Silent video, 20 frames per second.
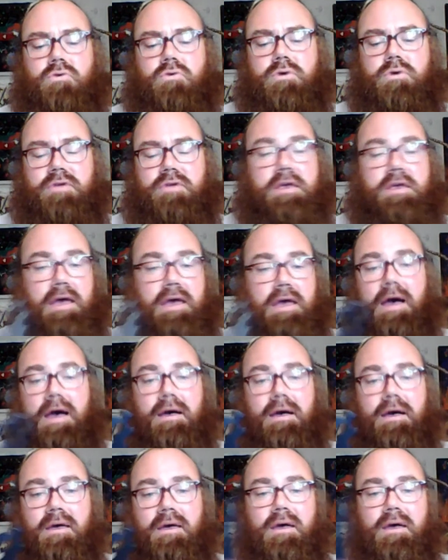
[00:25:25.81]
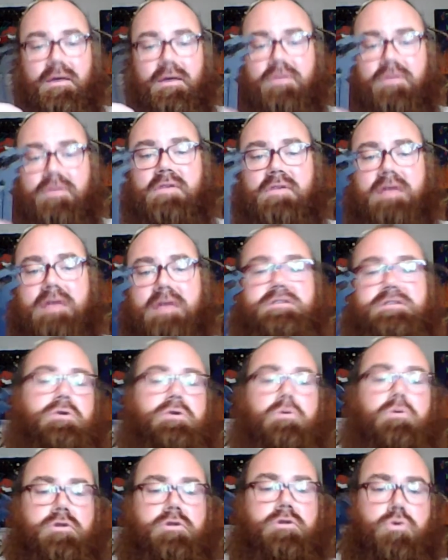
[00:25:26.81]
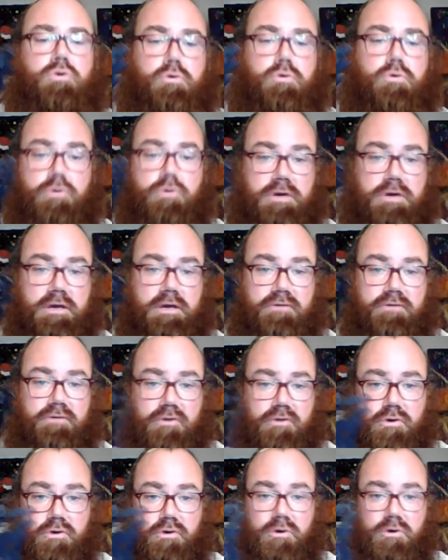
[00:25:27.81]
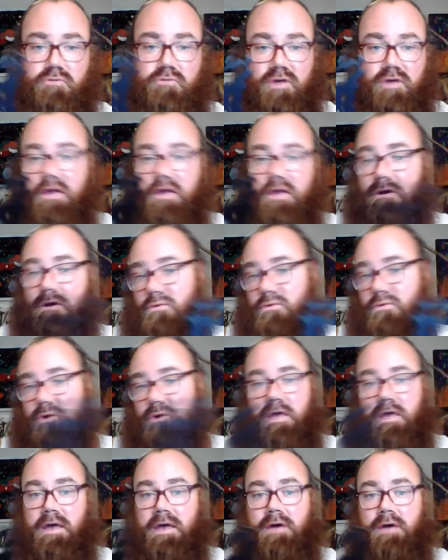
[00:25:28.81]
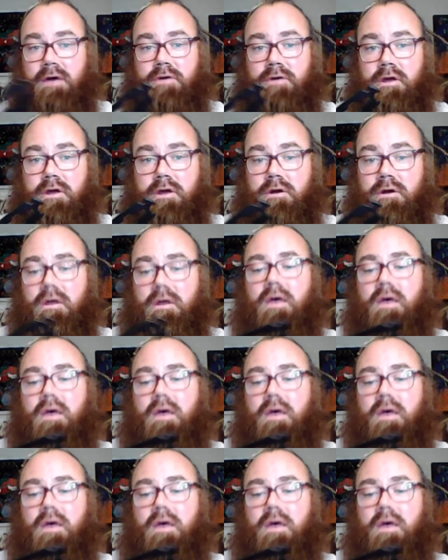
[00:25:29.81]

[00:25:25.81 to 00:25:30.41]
He's like, "Yeah, this is actually the only tool you need if you're doing rigging or working out here.